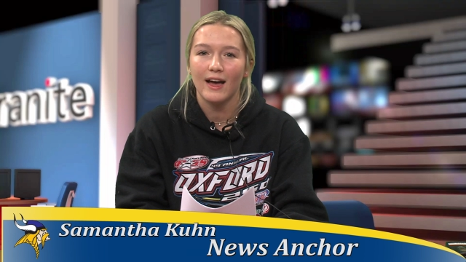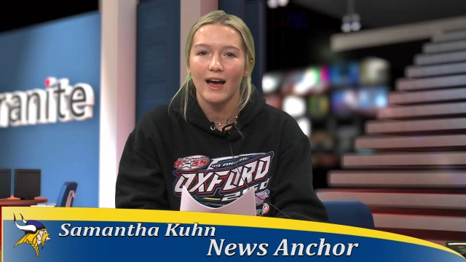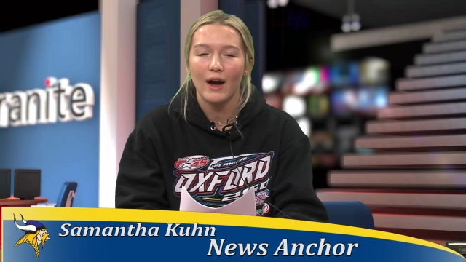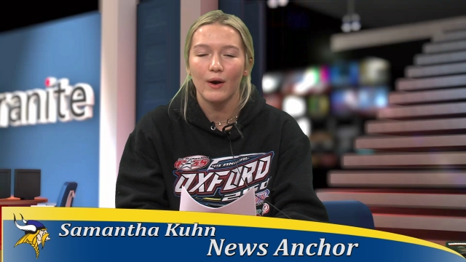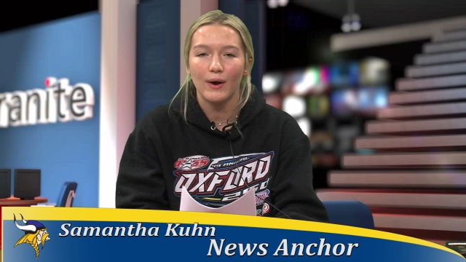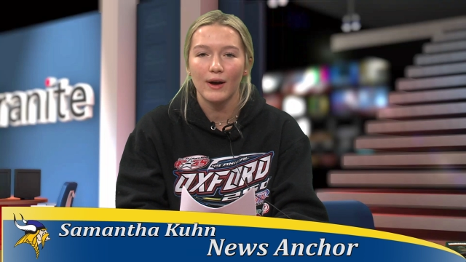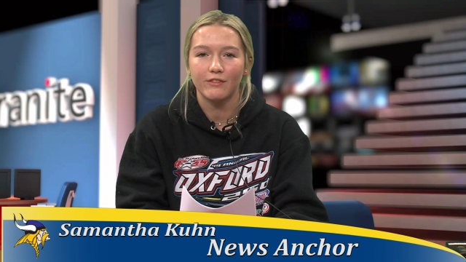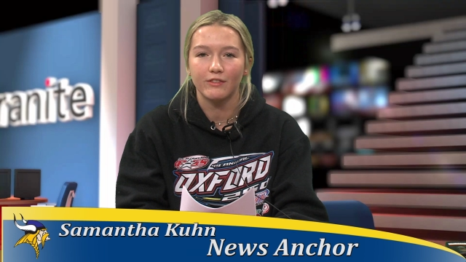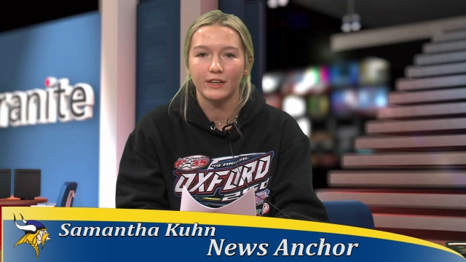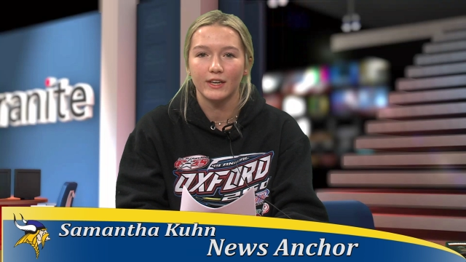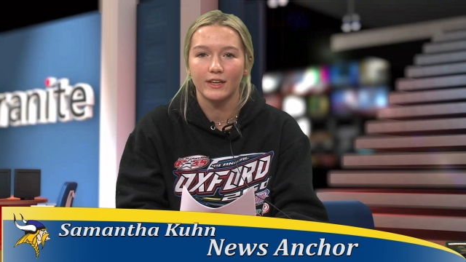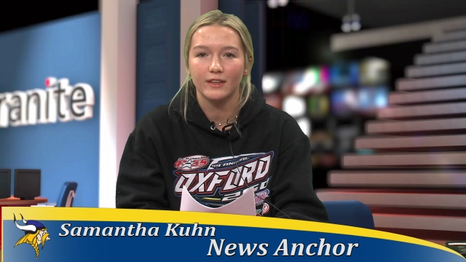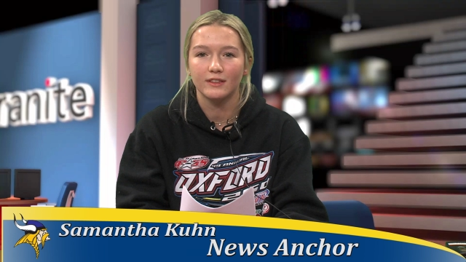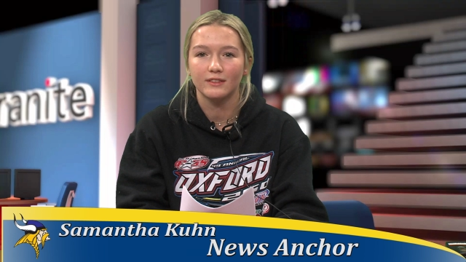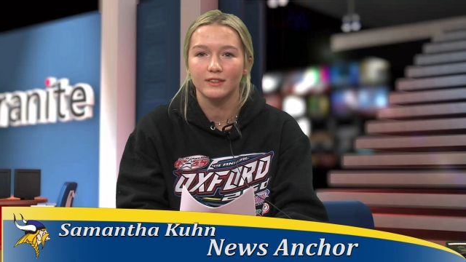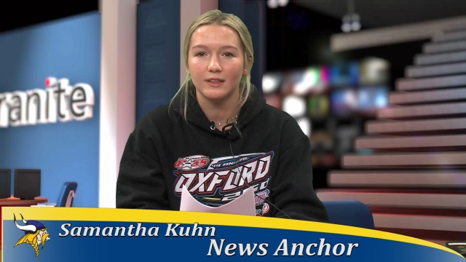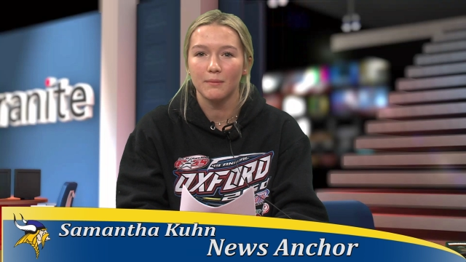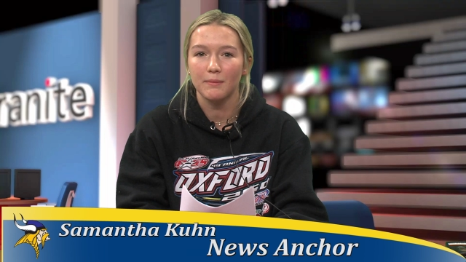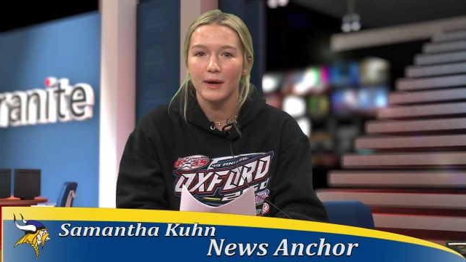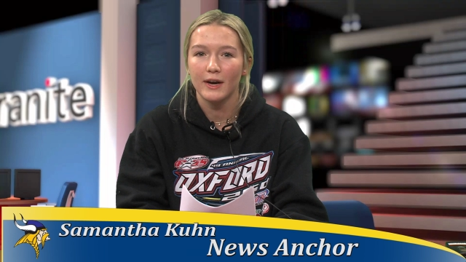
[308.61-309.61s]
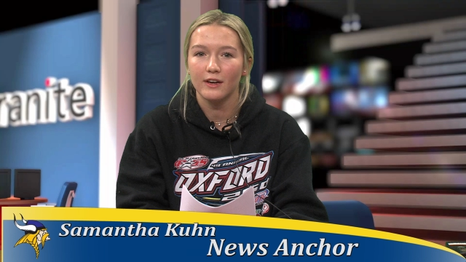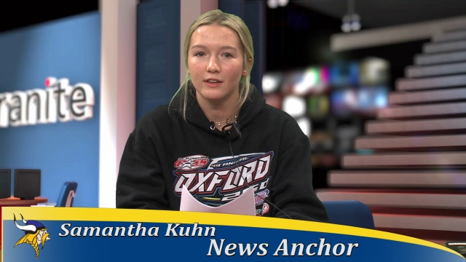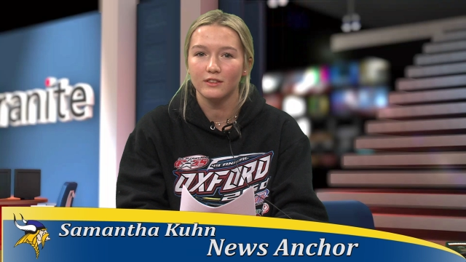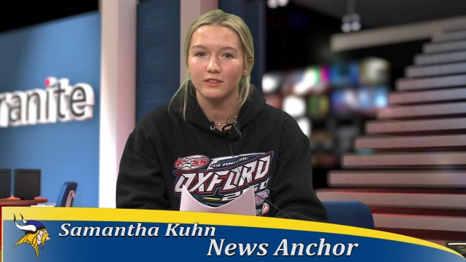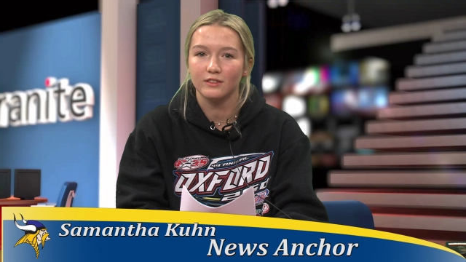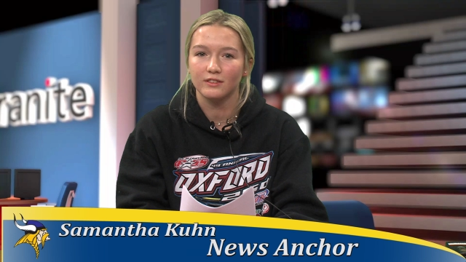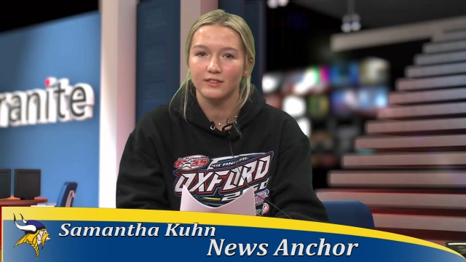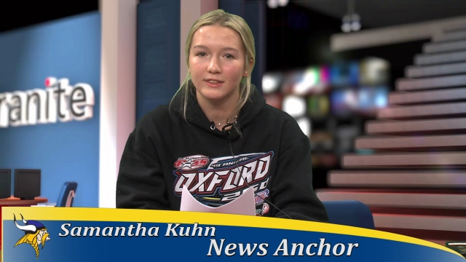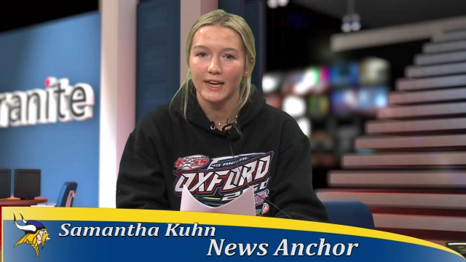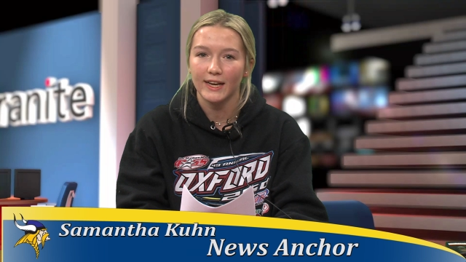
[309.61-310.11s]
However, some
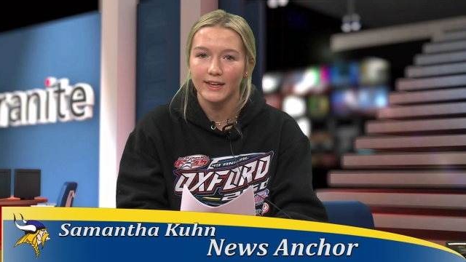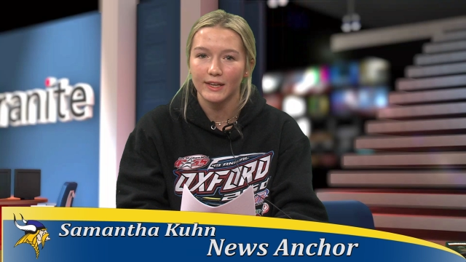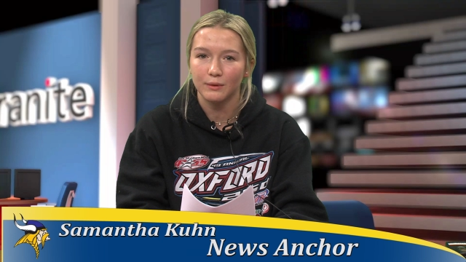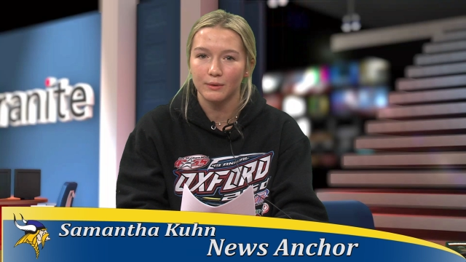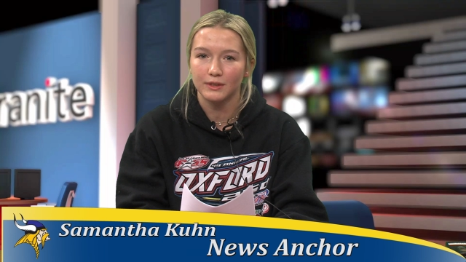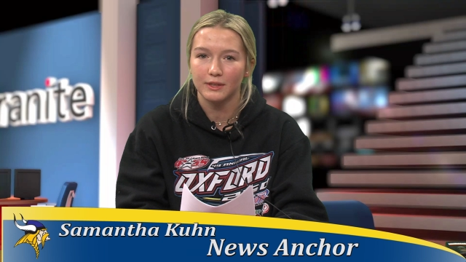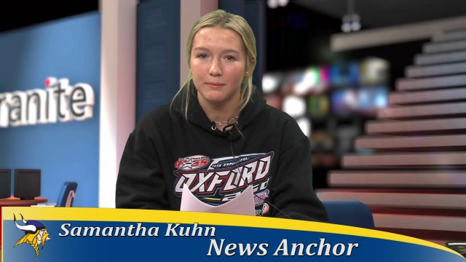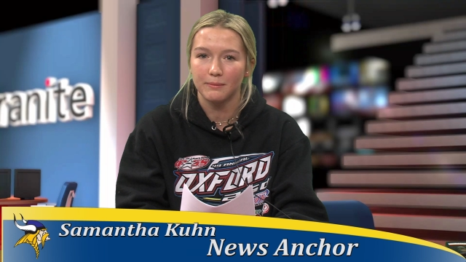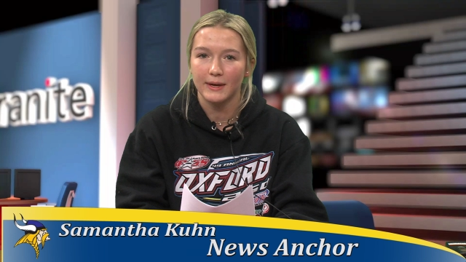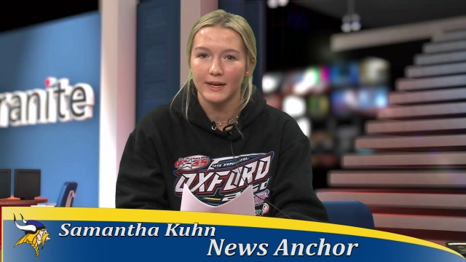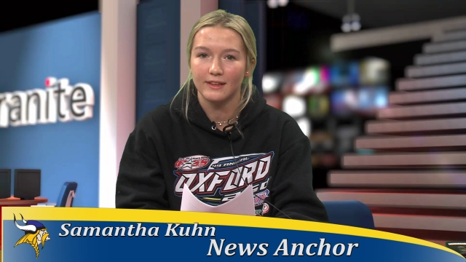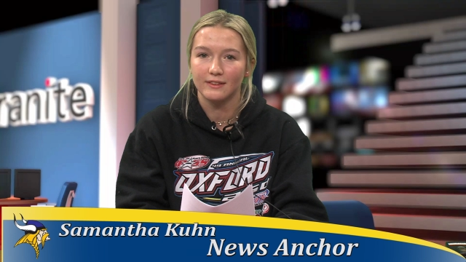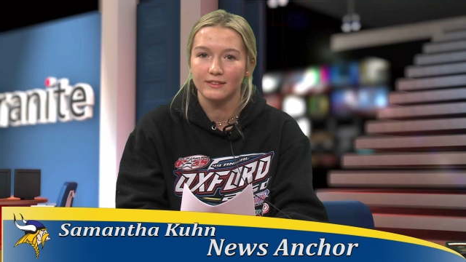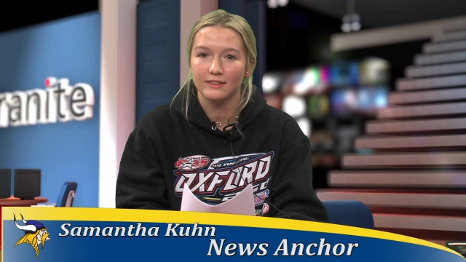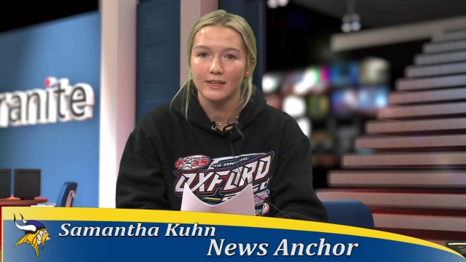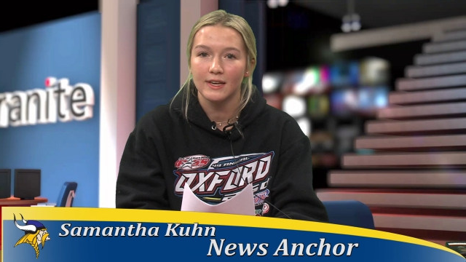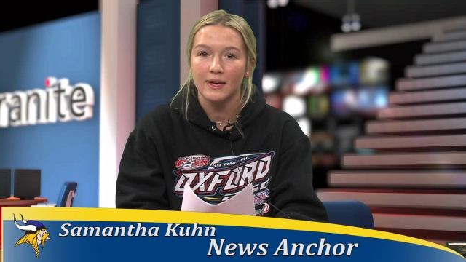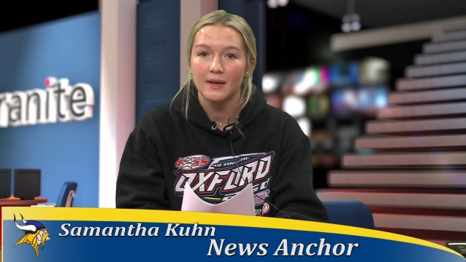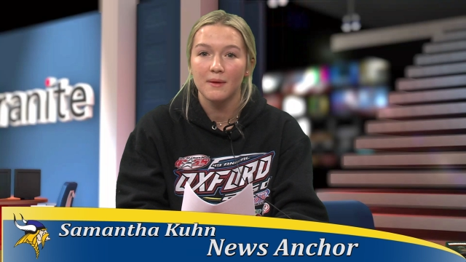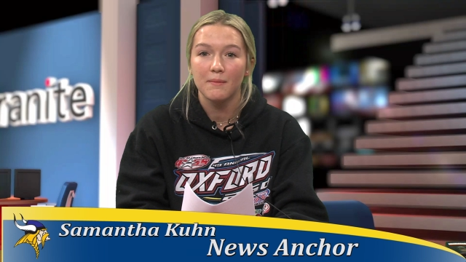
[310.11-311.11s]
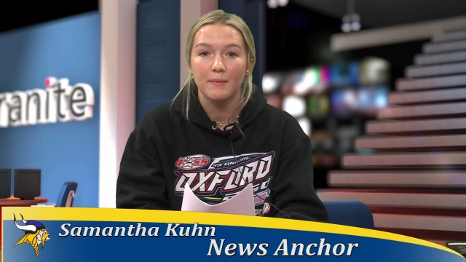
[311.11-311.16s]
parents are standing with the bans.